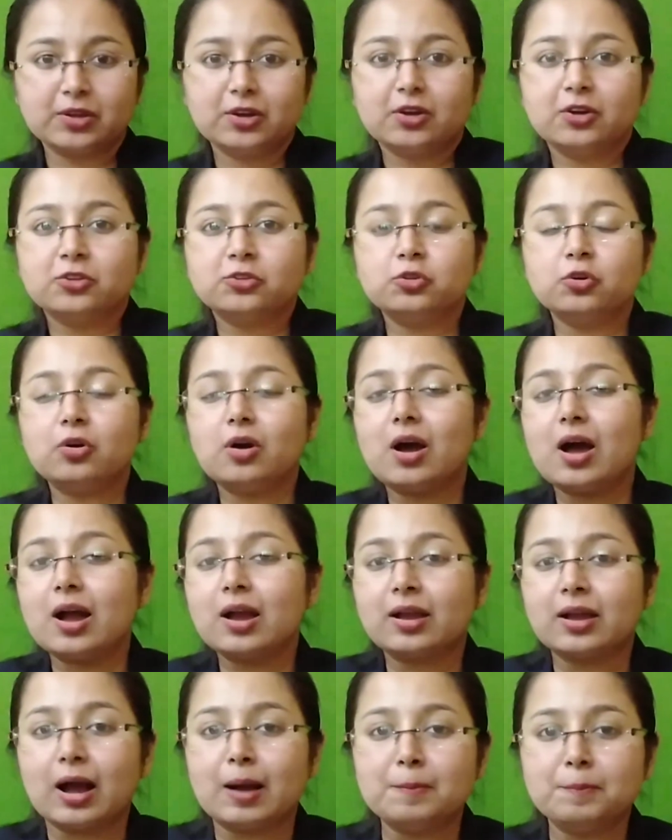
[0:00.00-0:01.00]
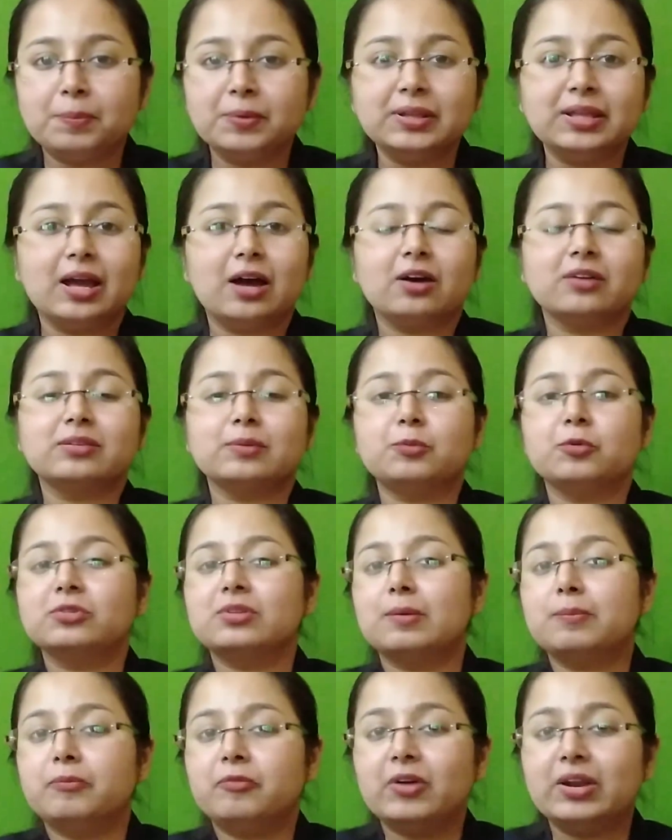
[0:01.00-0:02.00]
So, a company, suppose a
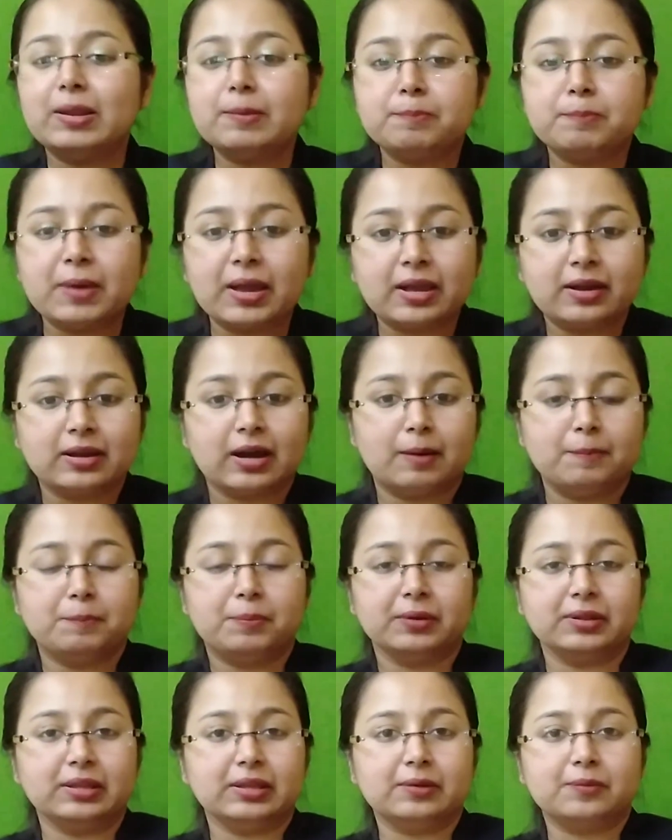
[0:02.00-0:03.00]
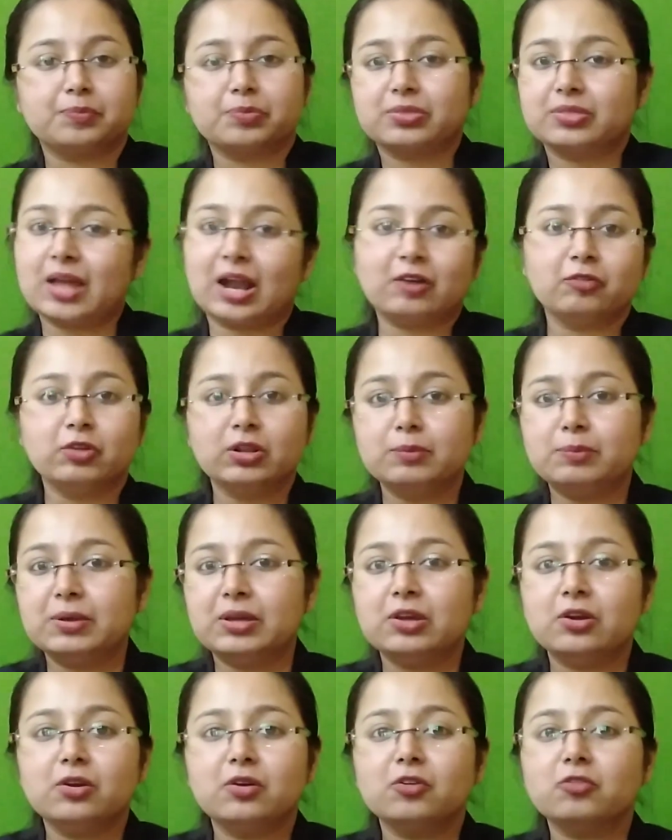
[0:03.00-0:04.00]
very big company that will
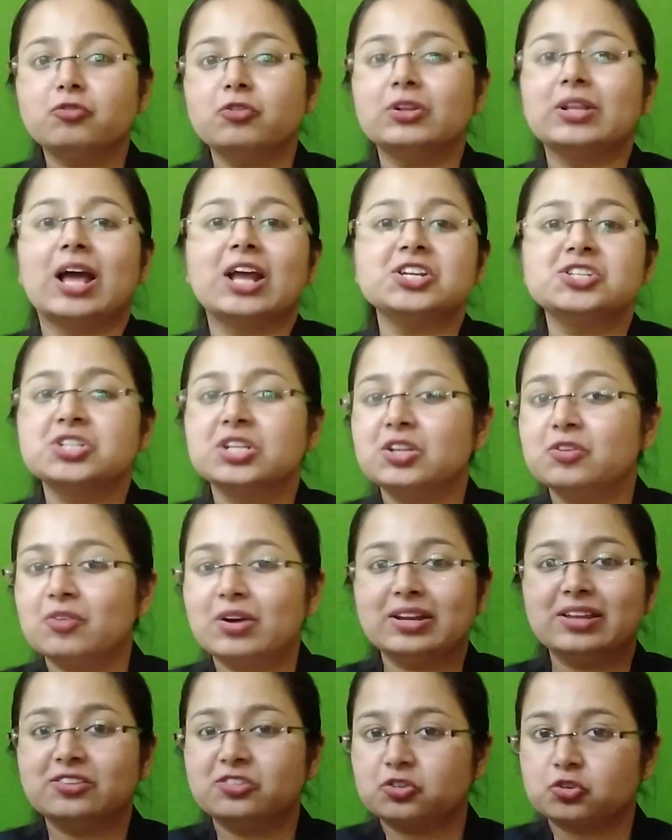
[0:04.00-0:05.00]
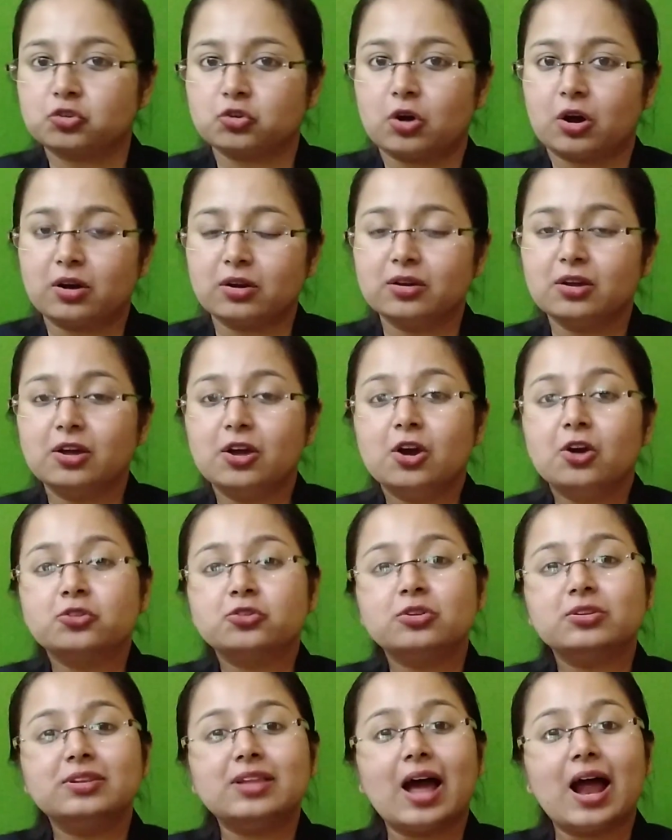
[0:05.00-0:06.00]
be financially very strong. So,
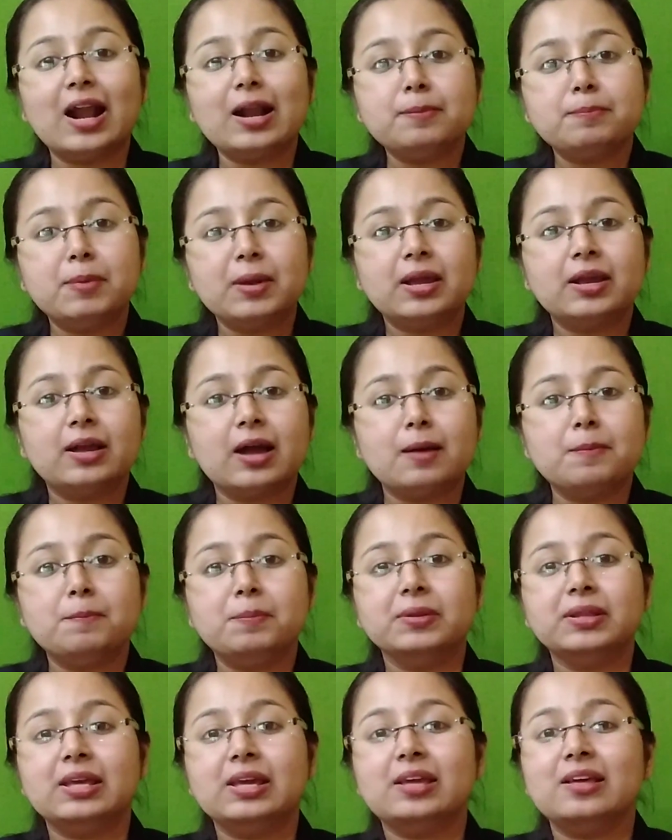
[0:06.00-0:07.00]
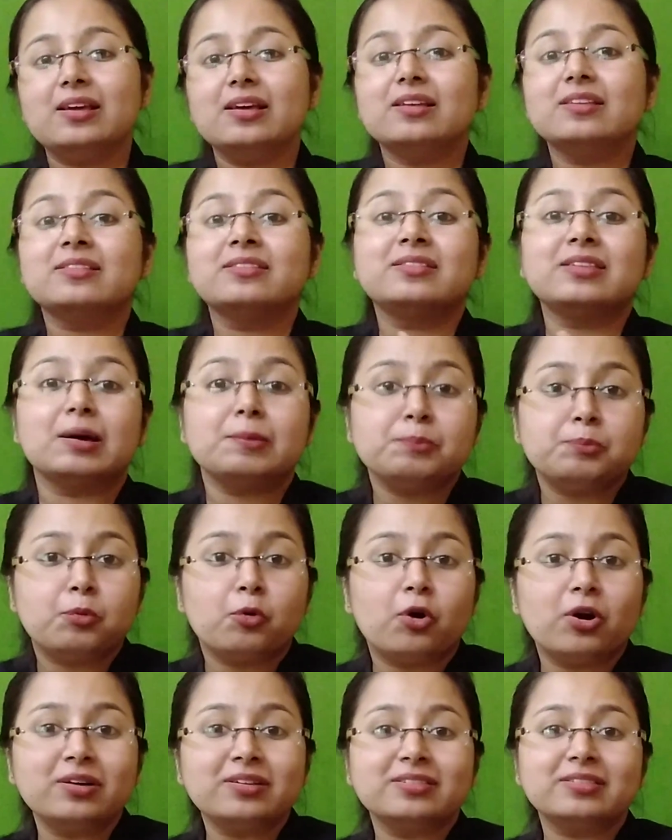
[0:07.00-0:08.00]
that big company
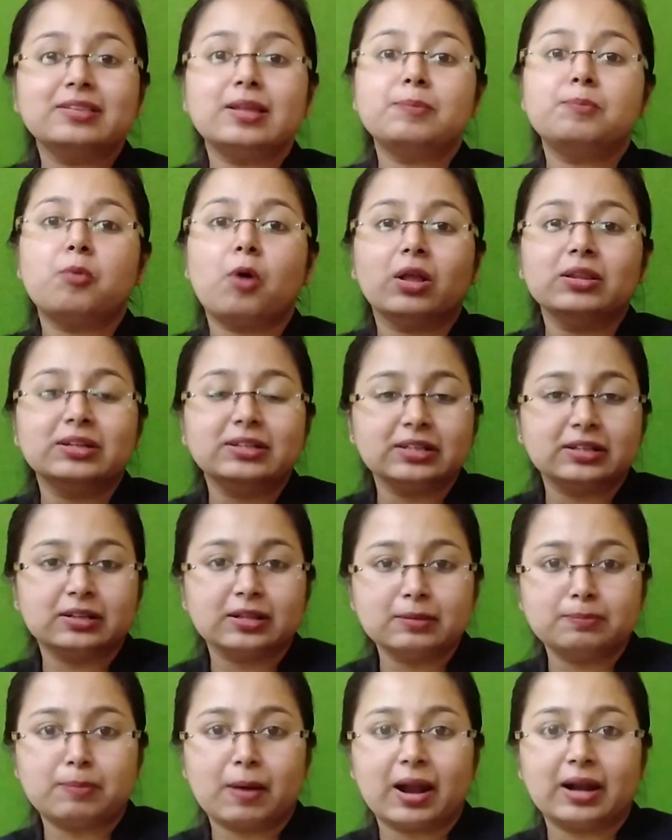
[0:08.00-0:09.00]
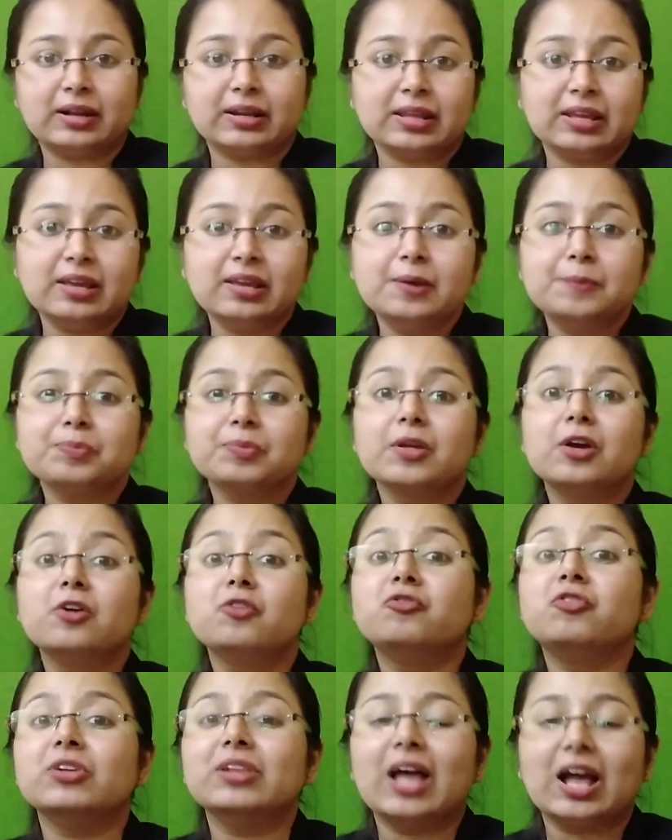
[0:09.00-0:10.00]
supports the political party
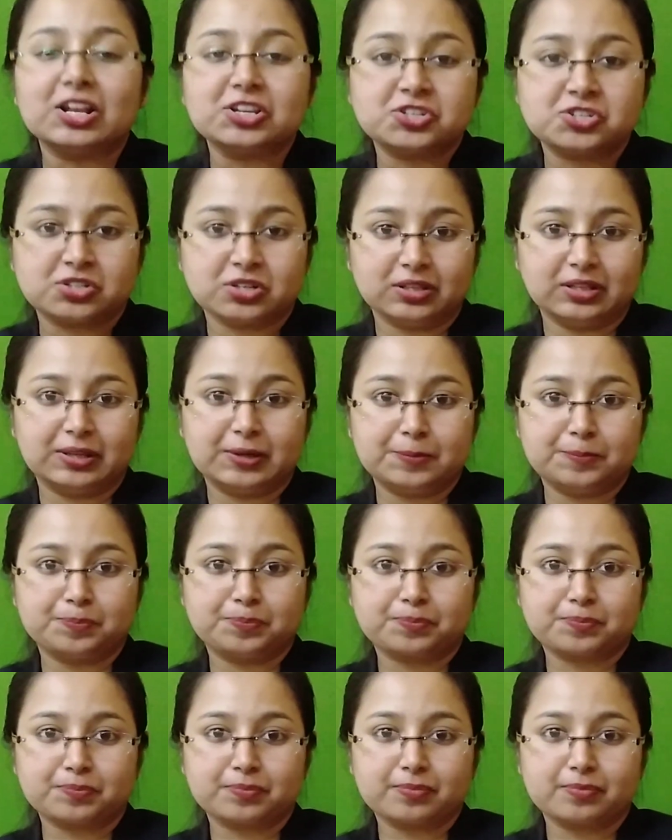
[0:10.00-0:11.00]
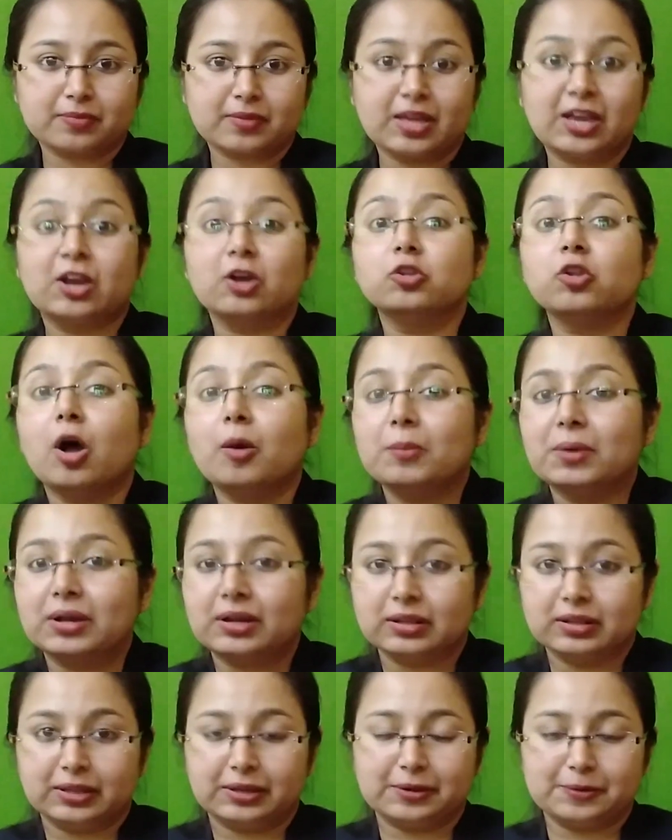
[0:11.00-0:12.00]
financially,
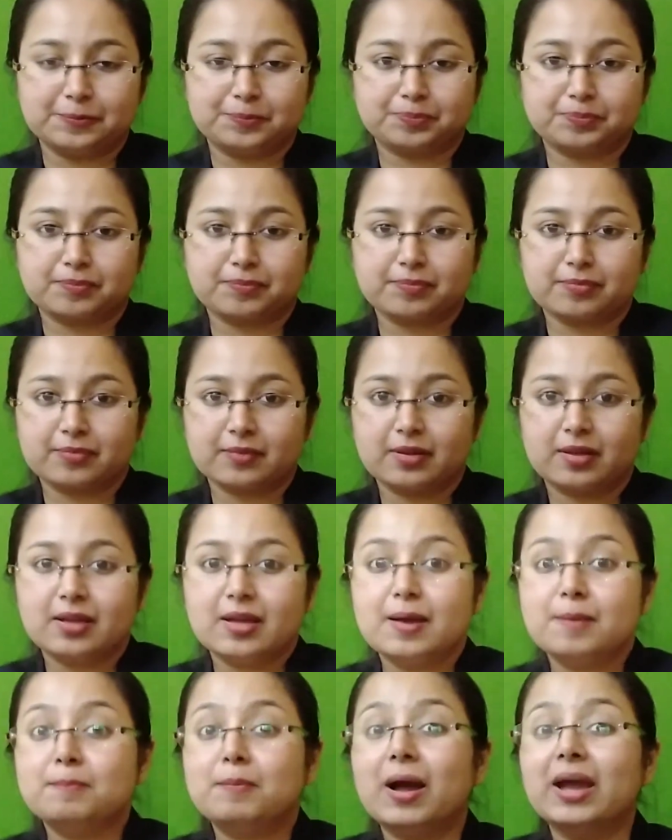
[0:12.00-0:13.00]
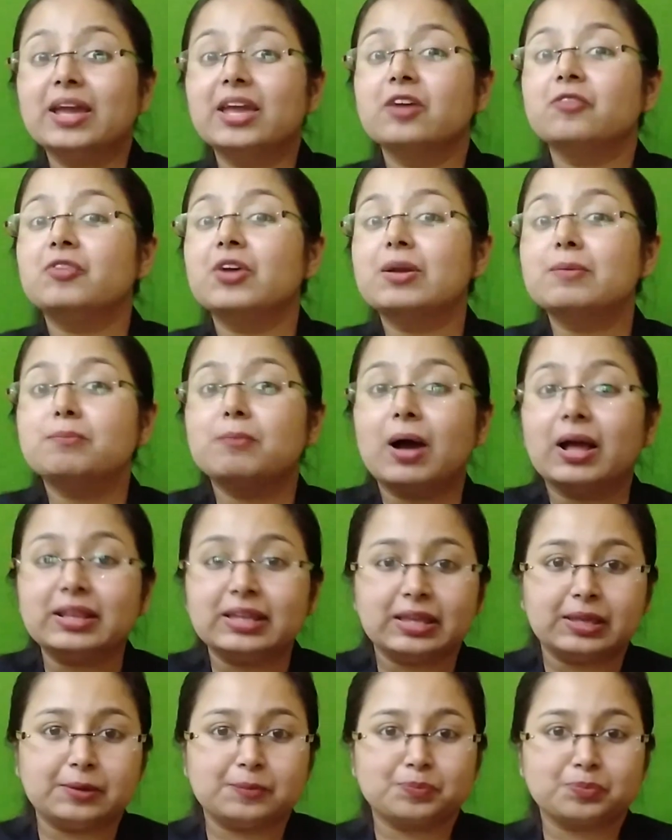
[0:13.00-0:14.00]
economically, by giving
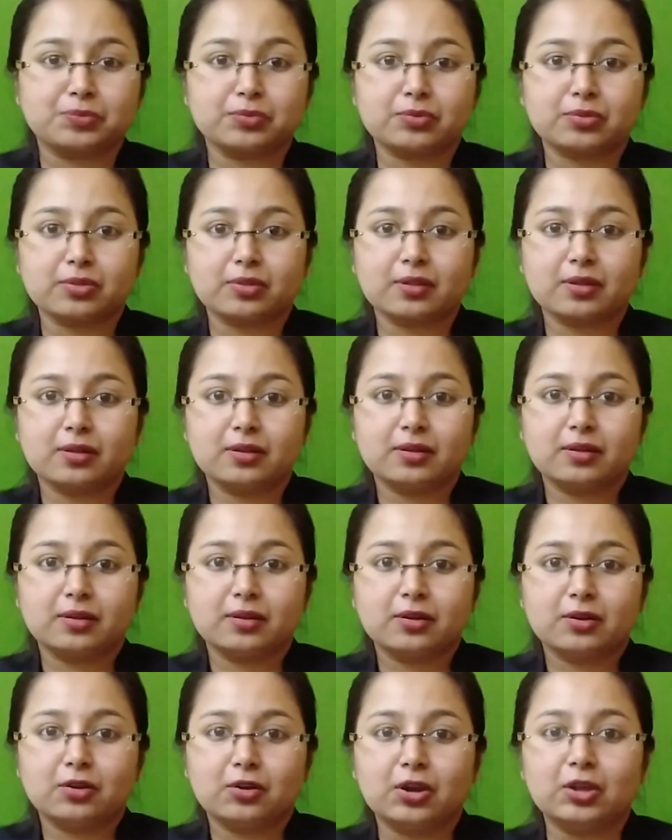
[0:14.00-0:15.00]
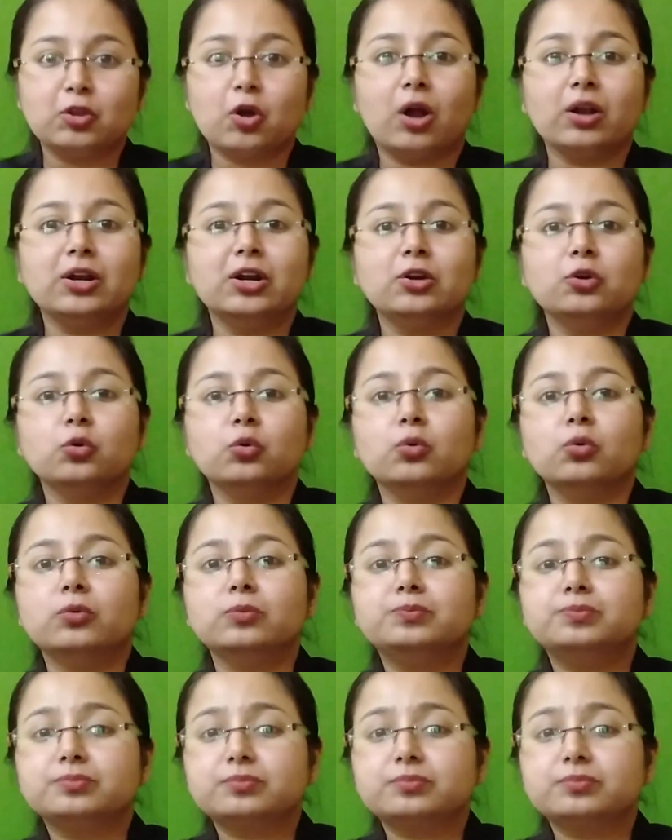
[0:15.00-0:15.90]
money in order to